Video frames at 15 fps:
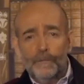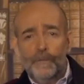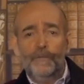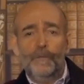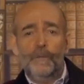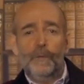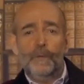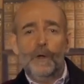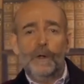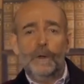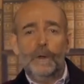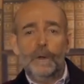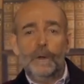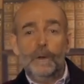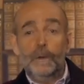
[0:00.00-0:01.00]
for football.
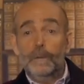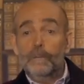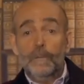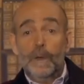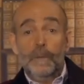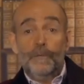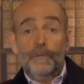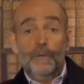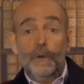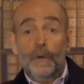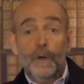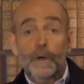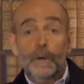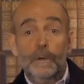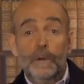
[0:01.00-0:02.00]
And before
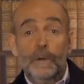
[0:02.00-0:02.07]
long,